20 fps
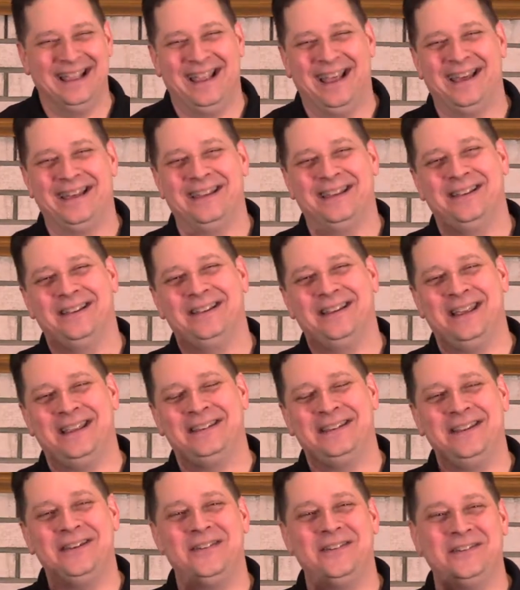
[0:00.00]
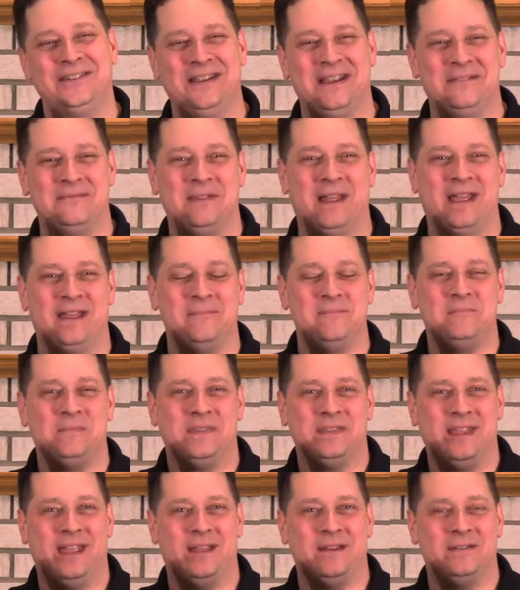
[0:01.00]
Uh, it's interesting that,
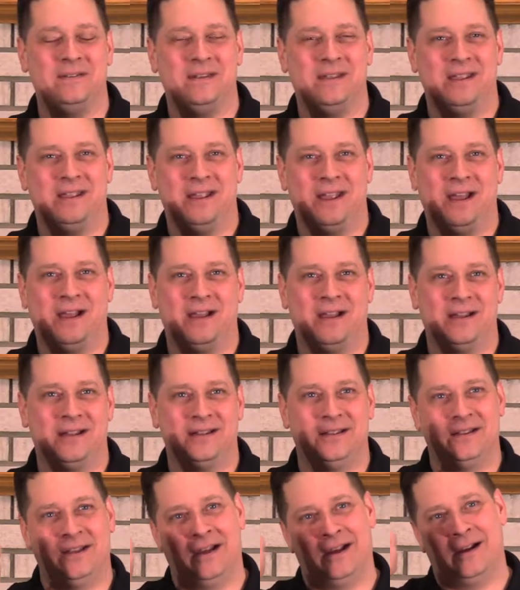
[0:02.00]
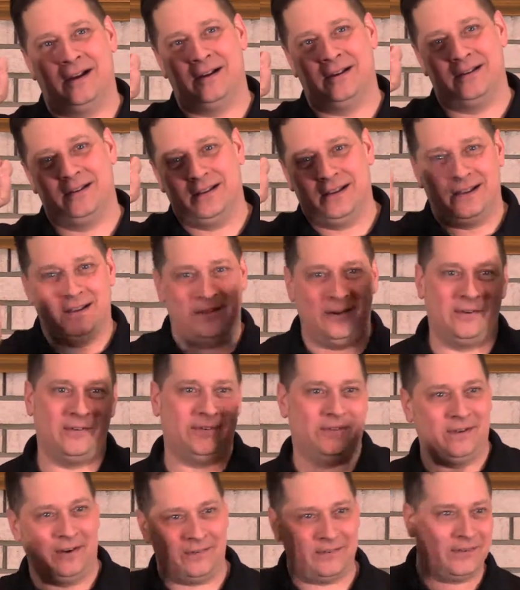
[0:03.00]
that
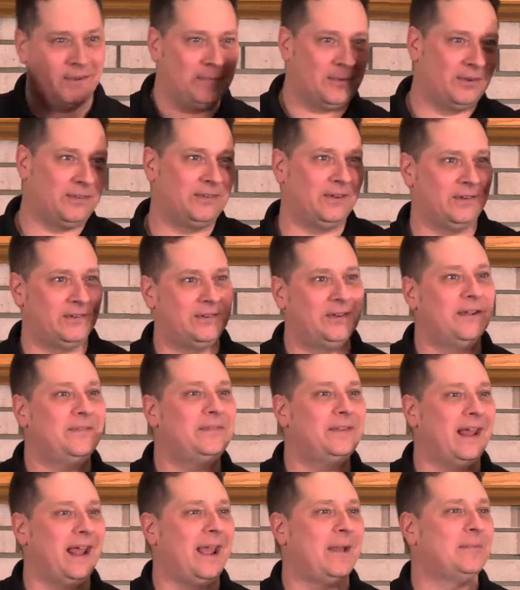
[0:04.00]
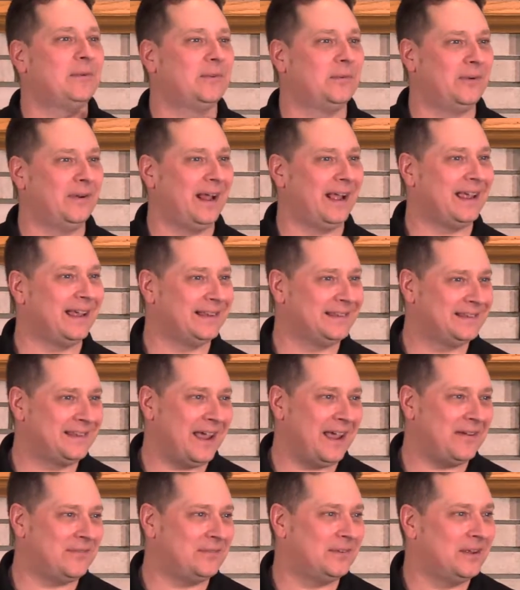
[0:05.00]
there's, there's almost a shift that happens when I get
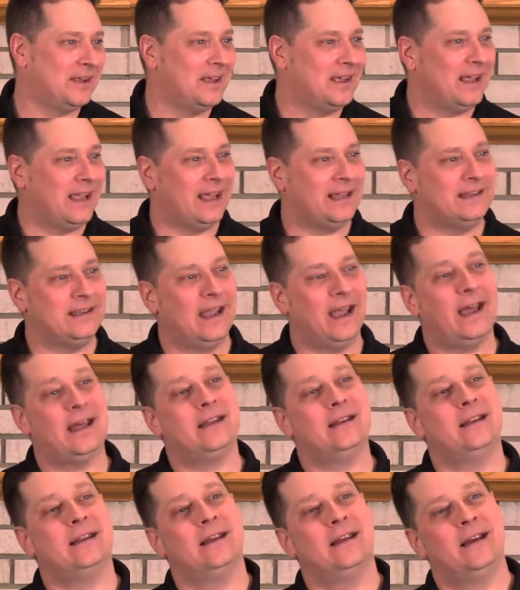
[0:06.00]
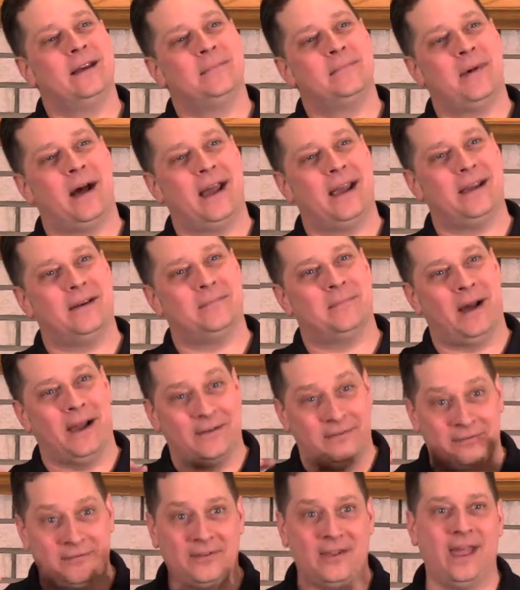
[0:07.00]
saved. And yet, my,
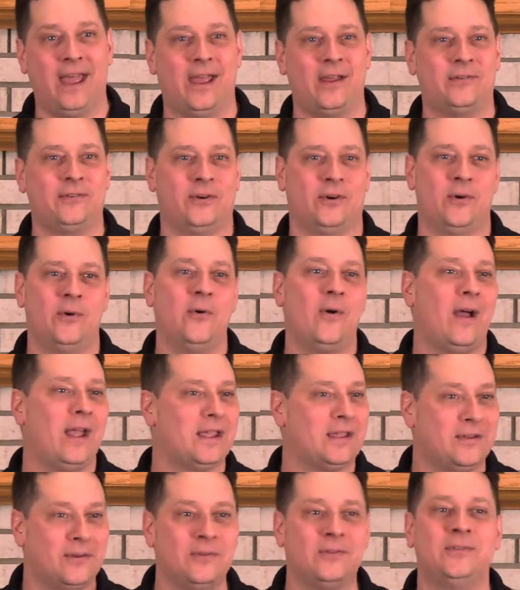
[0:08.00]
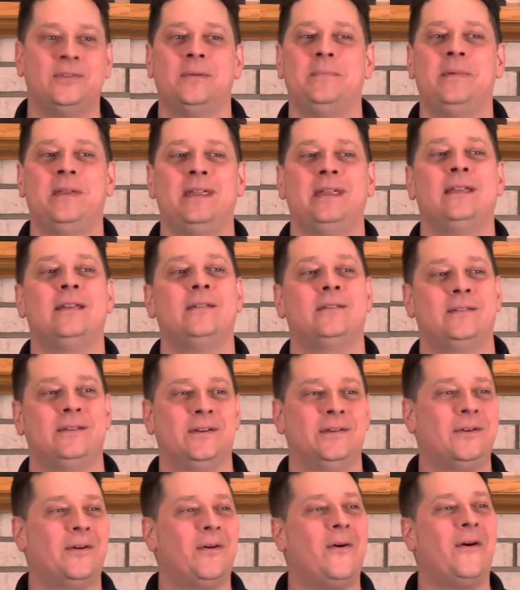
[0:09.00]
my flesh or who I used to be
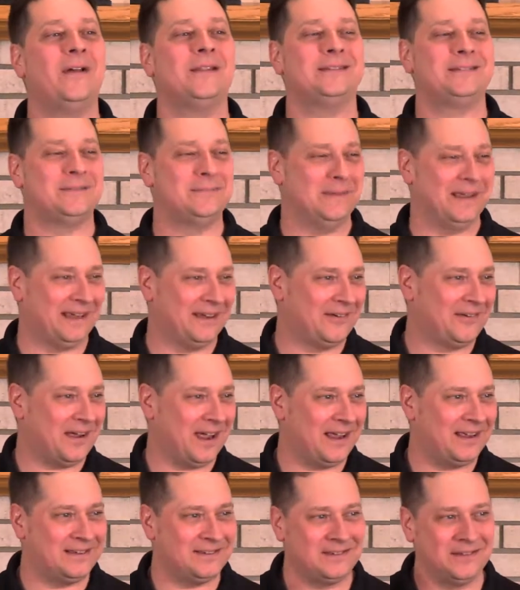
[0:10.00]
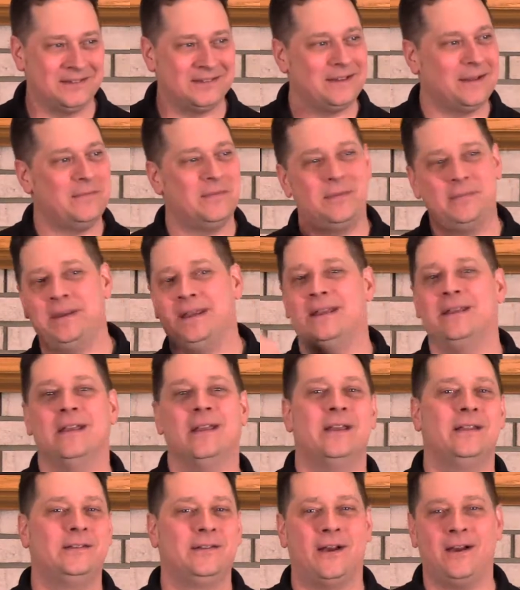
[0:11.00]
still haunts me, okay? Still seems to be
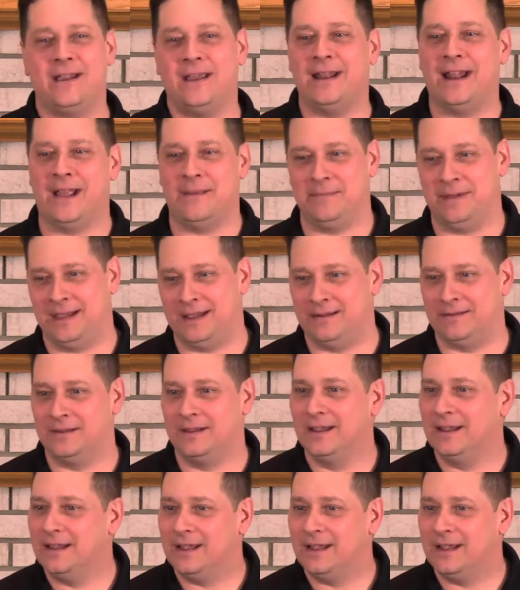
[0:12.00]
tugging at me. And,